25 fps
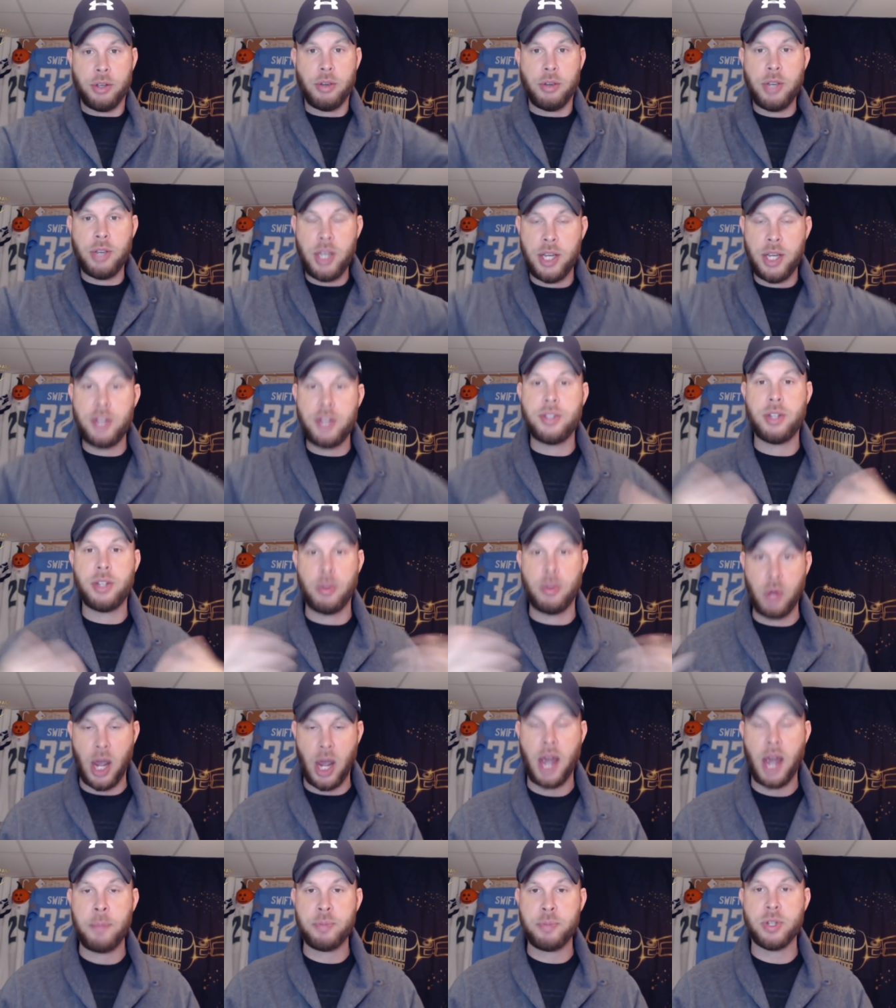He, he's
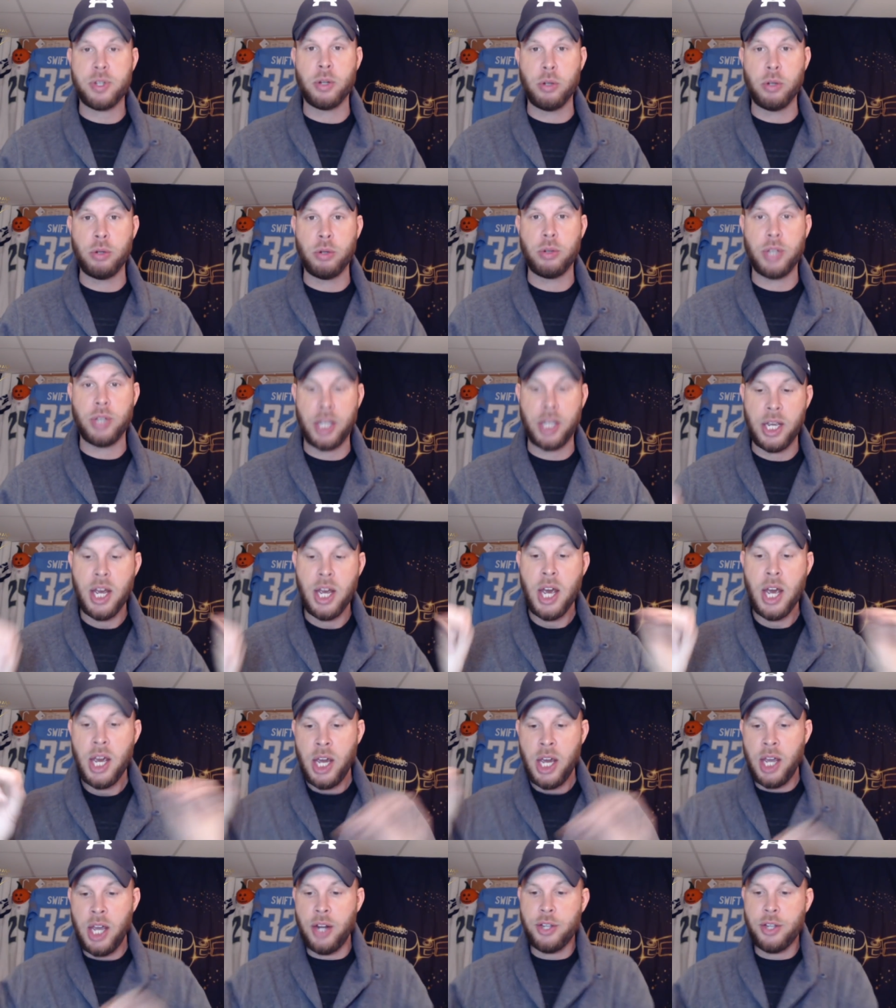absolutely
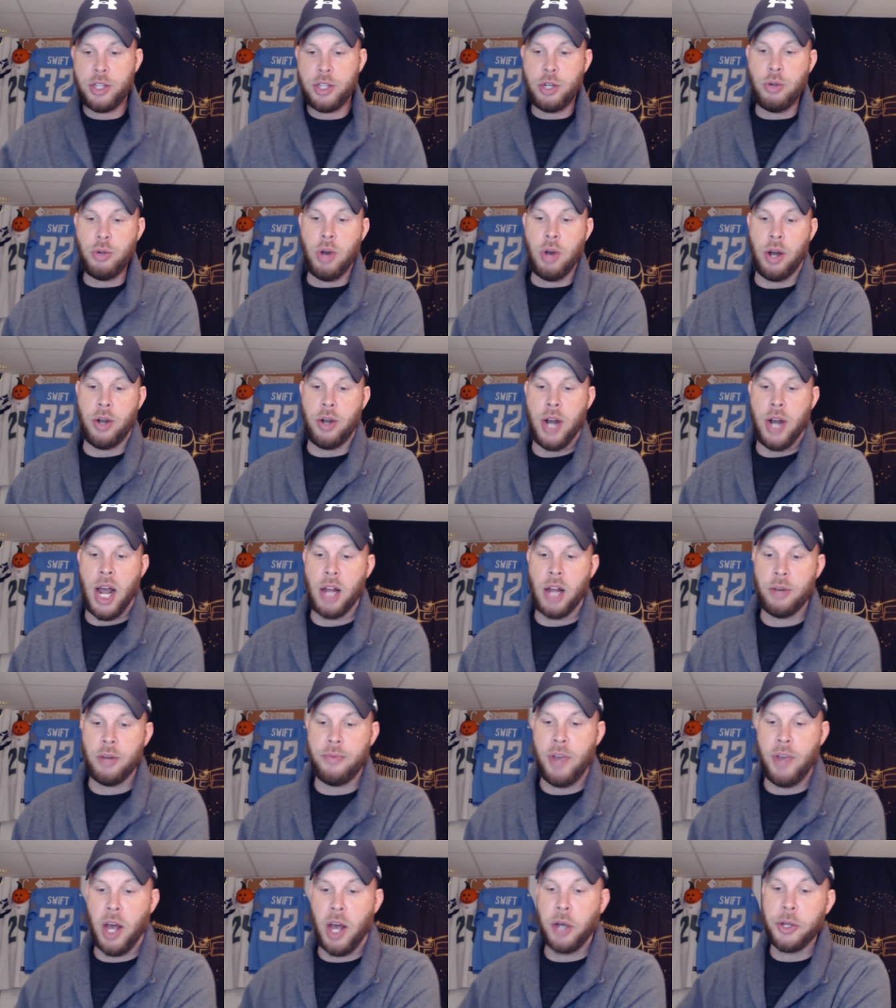hit his two hundred dollar
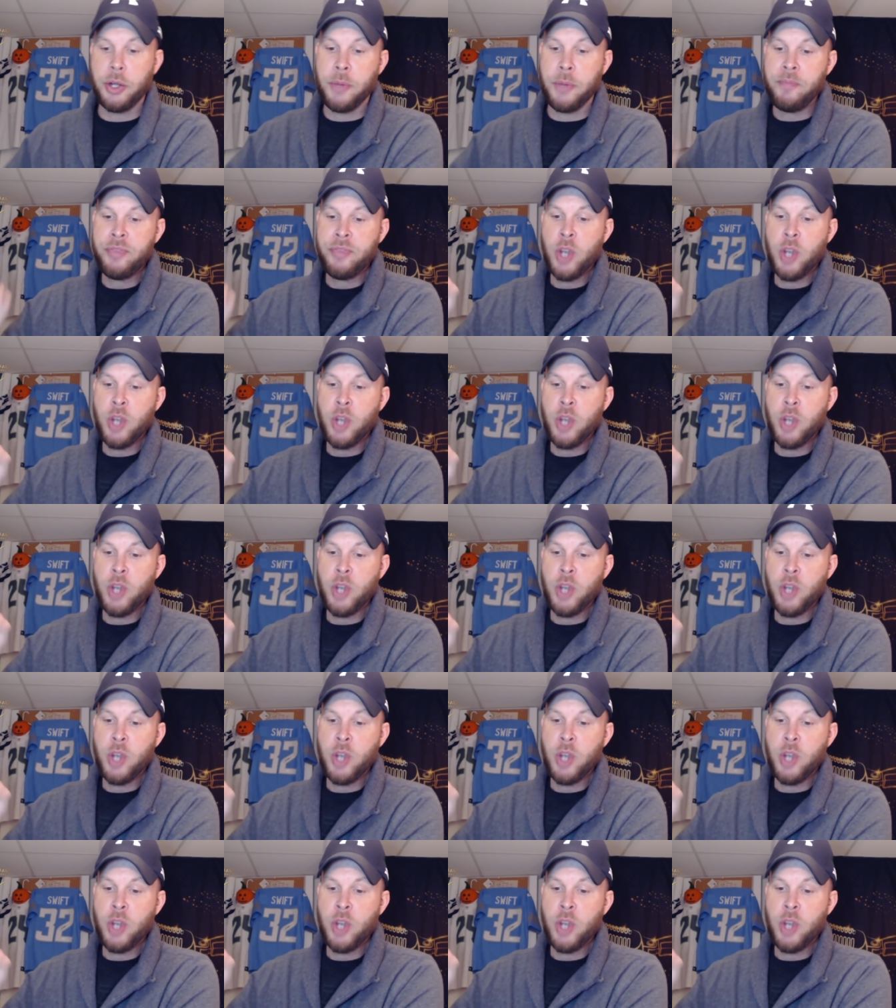value.